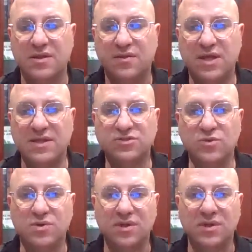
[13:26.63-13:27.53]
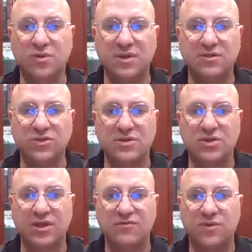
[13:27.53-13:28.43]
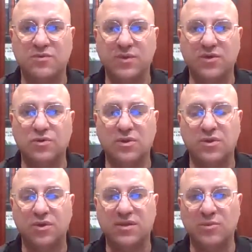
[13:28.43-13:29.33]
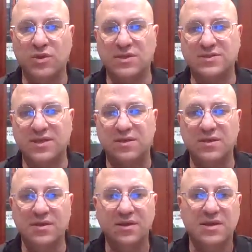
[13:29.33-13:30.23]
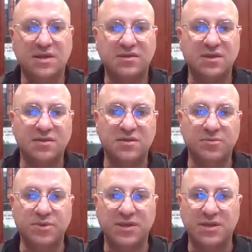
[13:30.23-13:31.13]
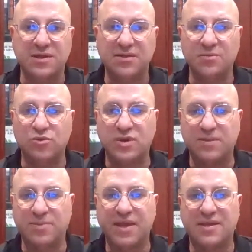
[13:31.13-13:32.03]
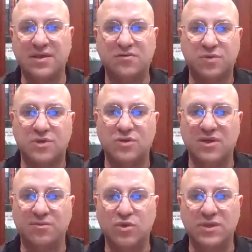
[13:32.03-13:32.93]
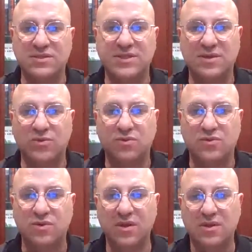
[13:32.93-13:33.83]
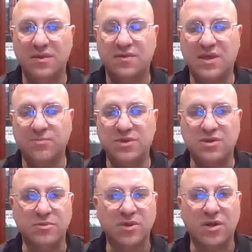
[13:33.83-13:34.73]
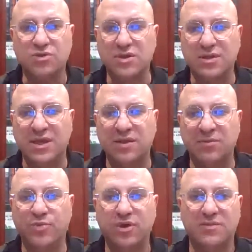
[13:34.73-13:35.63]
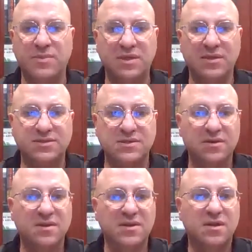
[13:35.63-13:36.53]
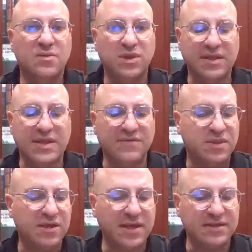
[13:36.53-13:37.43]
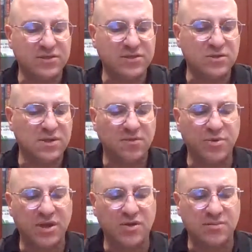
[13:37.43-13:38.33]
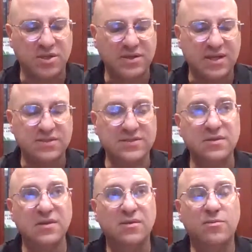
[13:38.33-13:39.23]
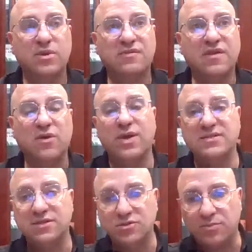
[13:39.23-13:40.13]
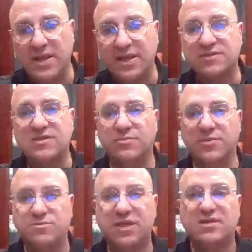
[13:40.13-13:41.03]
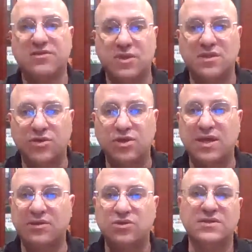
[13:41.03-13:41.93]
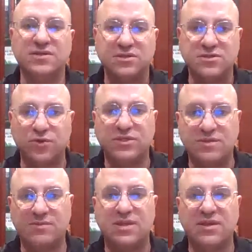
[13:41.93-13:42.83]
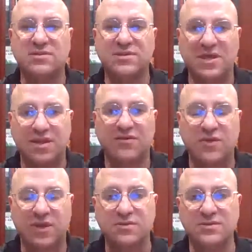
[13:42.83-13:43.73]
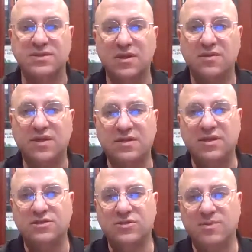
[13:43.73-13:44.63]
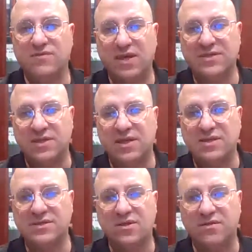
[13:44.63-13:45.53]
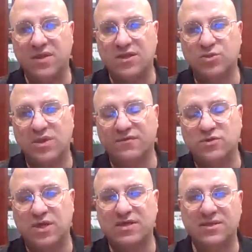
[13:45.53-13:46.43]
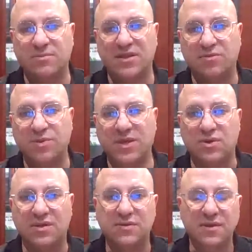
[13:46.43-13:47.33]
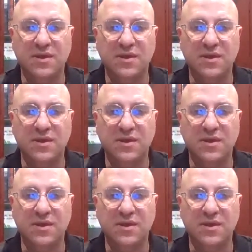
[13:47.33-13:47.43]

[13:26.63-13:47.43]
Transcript: That is all in order to achieve what we call herd immunity. I think there'll be a little more unpacking of what herd immunity or the epidemiological endpoint means. We'll cover that later on in the program, no doubt. But I wanted to place in perspective what the challenge is. It's 40 million South Africans that need to be vaccinated over that 12 to 18-month period.